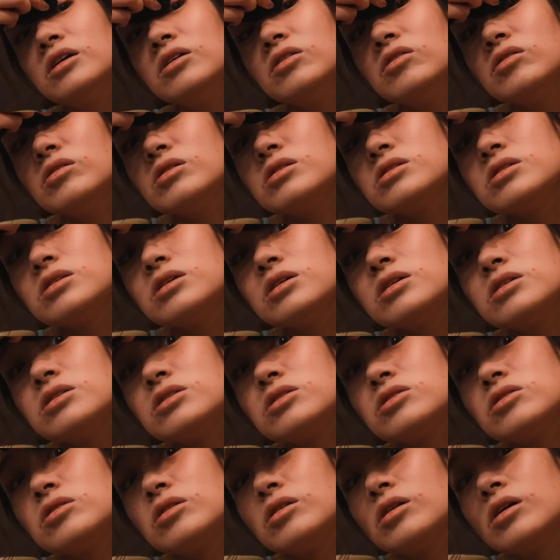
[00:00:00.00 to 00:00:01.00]
use
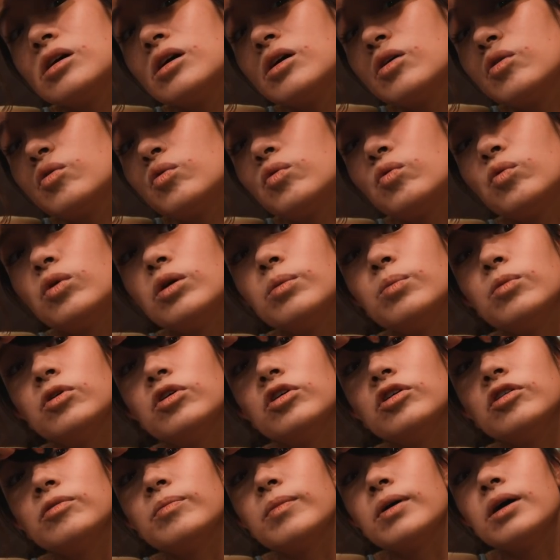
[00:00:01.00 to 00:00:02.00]
this to
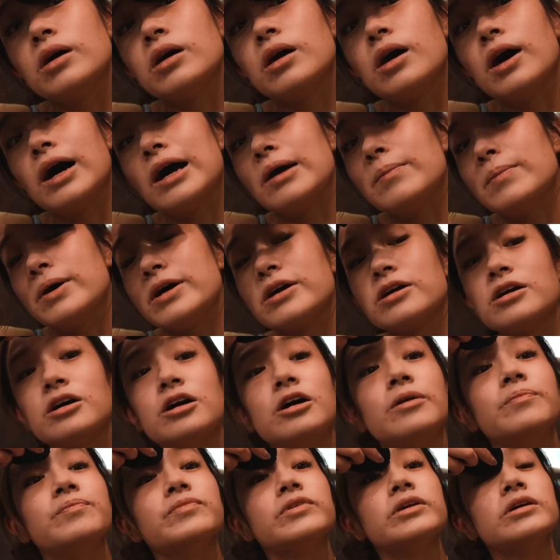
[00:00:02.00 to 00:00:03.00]
remove my eye
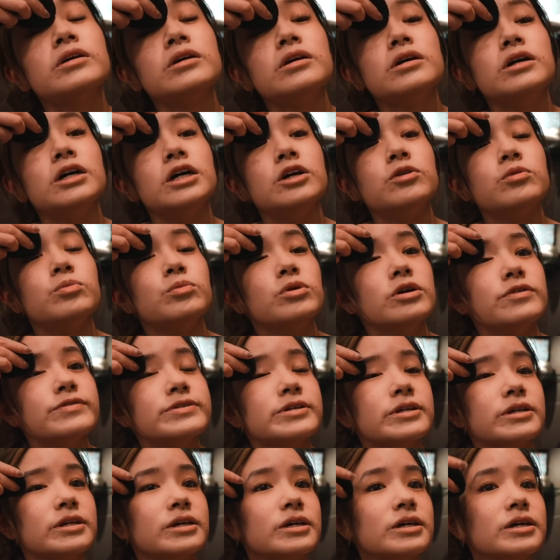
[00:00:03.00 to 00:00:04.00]
makeup. It removes
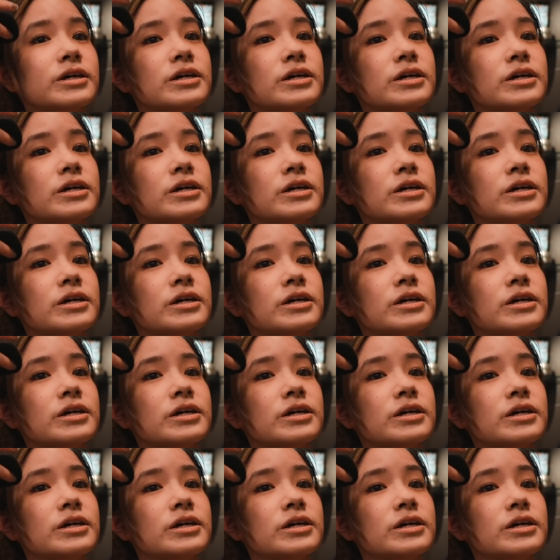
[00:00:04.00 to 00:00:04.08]
it